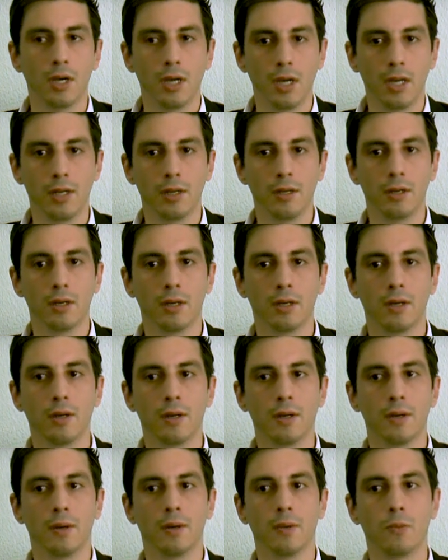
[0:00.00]
and
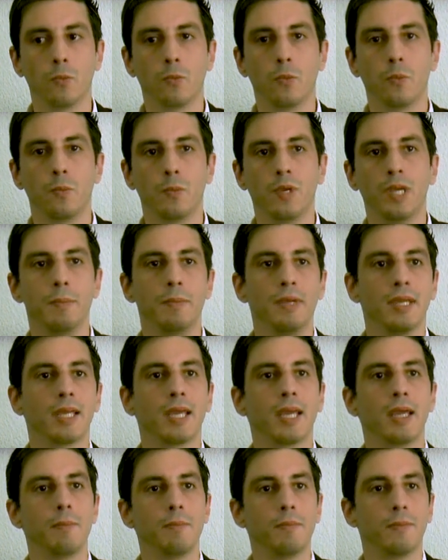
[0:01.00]
uh, he
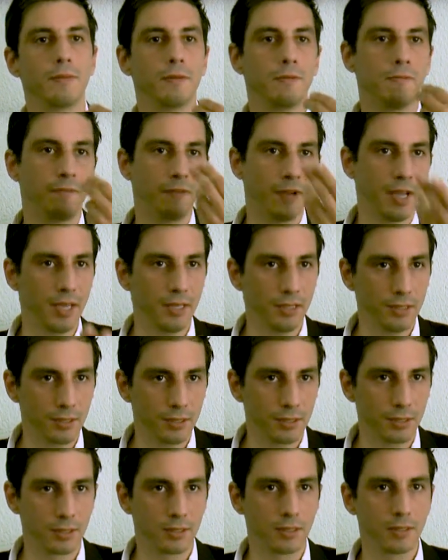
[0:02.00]
became the
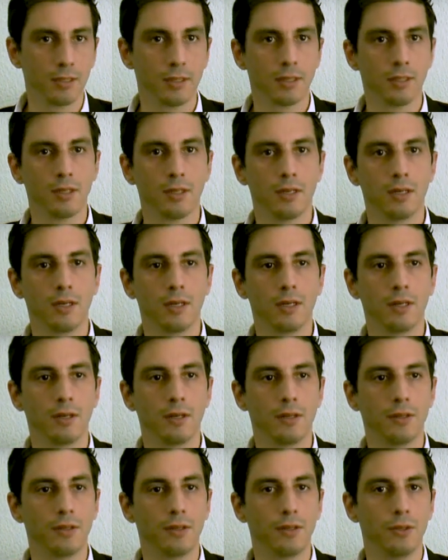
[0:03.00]
face,
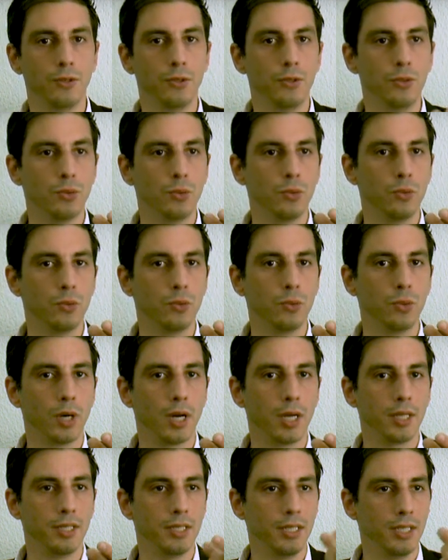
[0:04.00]
uh, the new
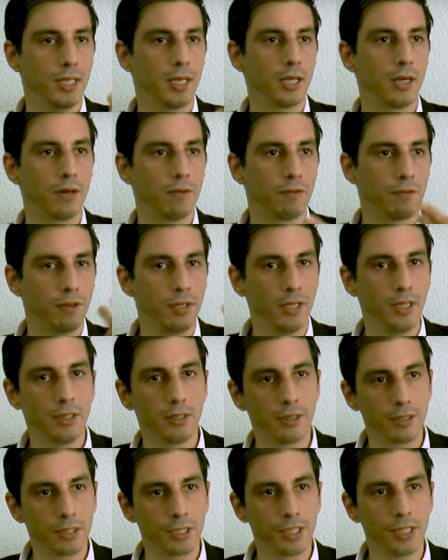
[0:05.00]
idea of
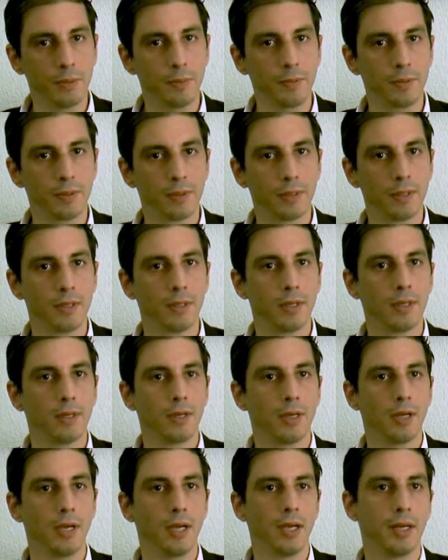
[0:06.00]
leadership
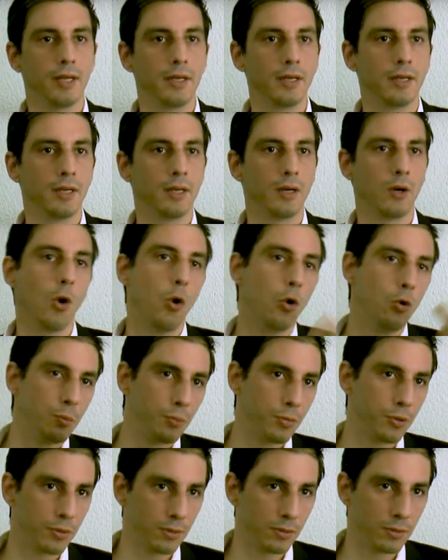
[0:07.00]
and uh,
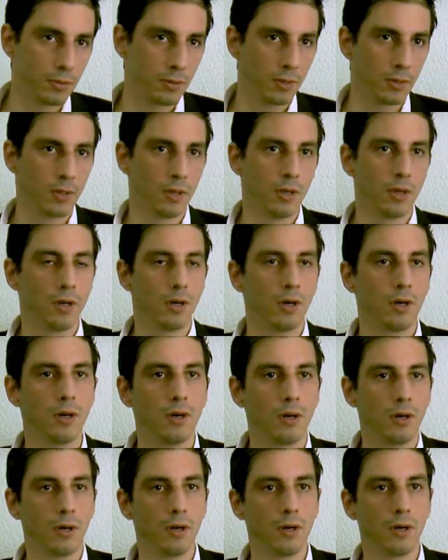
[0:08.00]
hope,
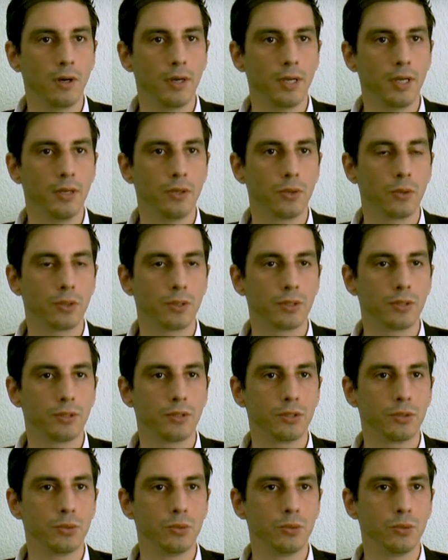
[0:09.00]
in
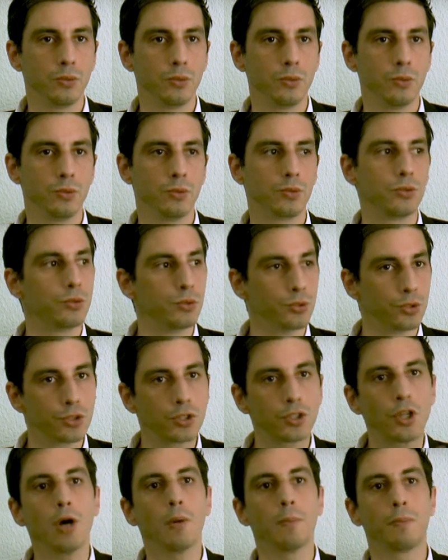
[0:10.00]
order to to
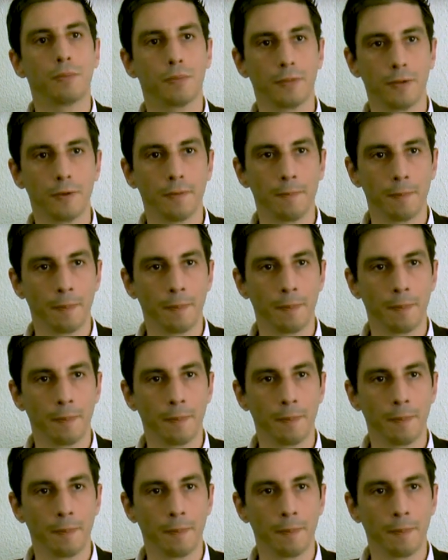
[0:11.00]
stop